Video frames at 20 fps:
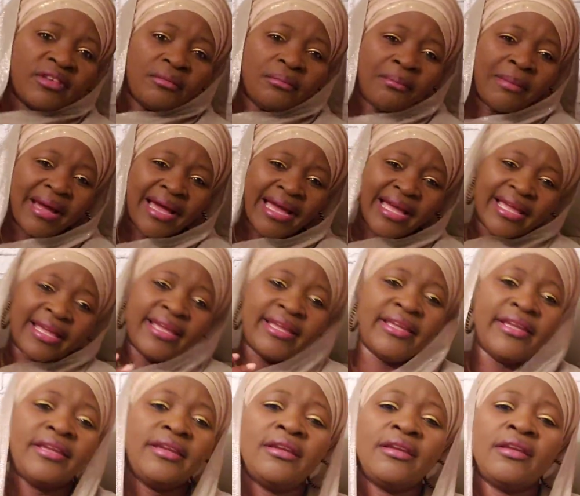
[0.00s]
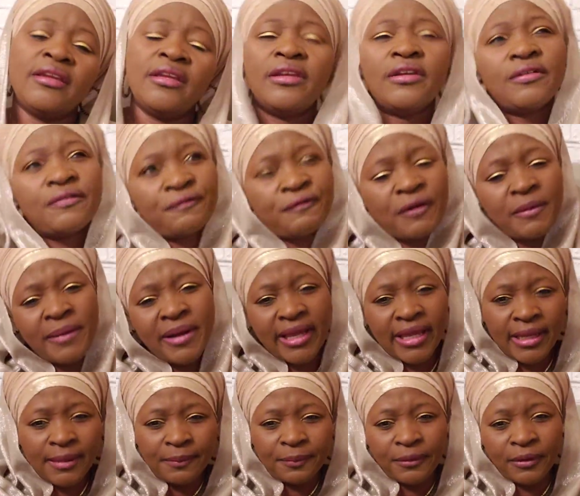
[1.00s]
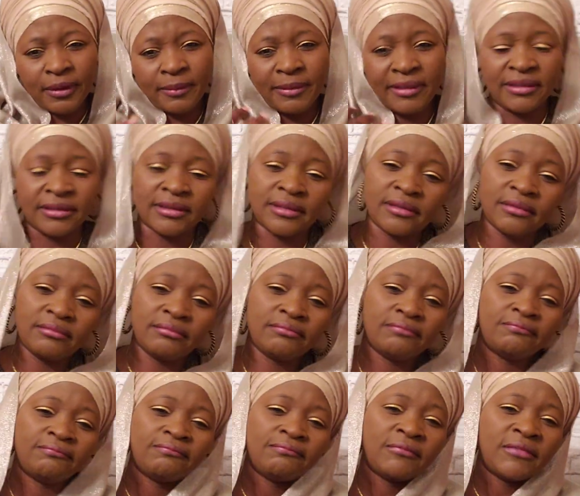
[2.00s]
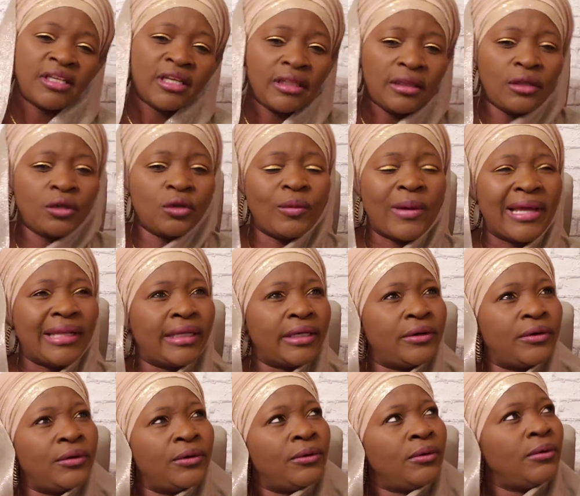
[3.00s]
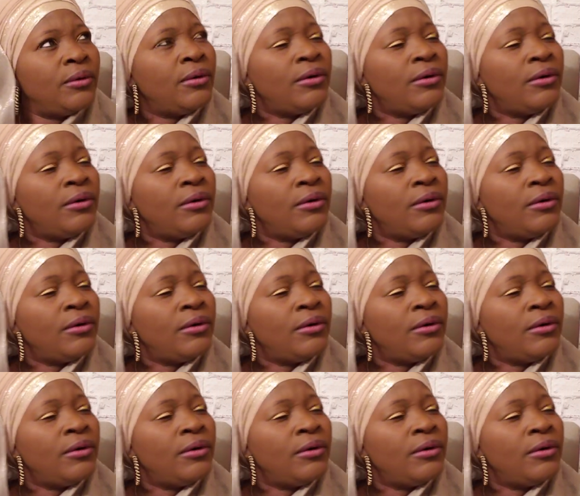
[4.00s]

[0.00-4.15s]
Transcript: My former employment, a little while ago,